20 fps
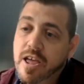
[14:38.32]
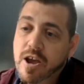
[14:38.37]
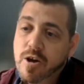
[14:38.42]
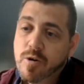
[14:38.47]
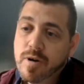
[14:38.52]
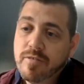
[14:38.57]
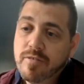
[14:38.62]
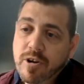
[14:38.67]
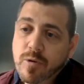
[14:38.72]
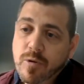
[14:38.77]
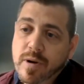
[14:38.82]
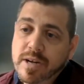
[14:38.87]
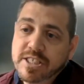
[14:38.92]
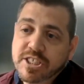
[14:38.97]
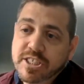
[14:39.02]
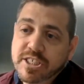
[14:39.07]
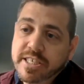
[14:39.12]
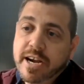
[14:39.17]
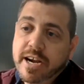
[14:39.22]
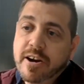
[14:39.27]
We have a
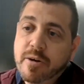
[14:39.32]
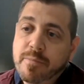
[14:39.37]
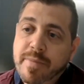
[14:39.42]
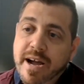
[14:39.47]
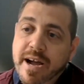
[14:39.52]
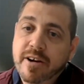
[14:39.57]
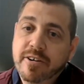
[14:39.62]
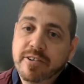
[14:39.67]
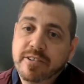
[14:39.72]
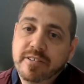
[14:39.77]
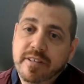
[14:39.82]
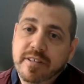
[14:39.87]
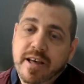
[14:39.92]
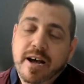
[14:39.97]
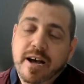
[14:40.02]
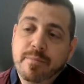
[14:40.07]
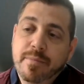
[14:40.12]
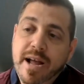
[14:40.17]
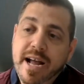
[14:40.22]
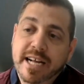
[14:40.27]
question here about
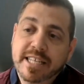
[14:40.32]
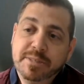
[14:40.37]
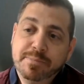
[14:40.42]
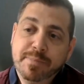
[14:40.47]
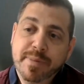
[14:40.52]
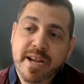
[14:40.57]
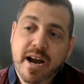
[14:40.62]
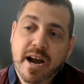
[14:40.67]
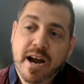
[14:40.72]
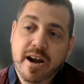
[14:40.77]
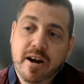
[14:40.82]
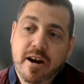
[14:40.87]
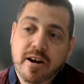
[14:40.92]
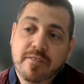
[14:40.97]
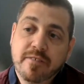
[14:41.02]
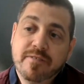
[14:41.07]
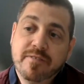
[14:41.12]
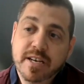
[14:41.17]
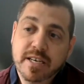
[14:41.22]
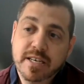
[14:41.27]

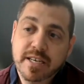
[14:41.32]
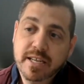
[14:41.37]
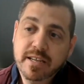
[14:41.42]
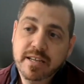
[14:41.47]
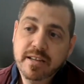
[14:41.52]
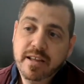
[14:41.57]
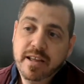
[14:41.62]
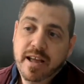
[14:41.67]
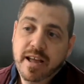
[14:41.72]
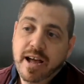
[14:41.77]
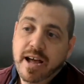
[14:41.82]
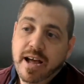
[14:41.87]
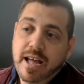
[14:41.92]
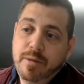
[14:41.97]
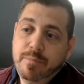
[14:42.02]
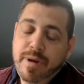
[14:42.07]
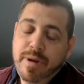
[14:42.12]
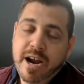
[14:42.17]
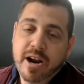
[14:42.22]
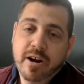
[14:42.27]
SBIR funding
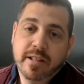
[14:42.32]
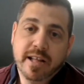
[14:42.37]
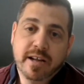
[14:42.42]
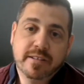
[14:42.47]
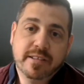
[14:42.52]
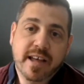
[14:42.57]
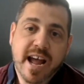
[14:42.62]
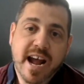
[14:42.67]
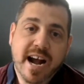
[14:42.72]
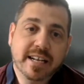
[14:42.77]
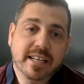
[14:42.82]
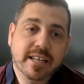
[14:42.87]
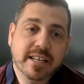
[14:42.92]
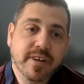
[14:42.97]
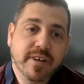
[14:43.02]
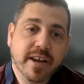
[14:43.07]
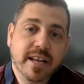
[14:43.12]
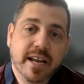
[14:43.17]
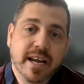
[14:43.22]
in parallel to Activate.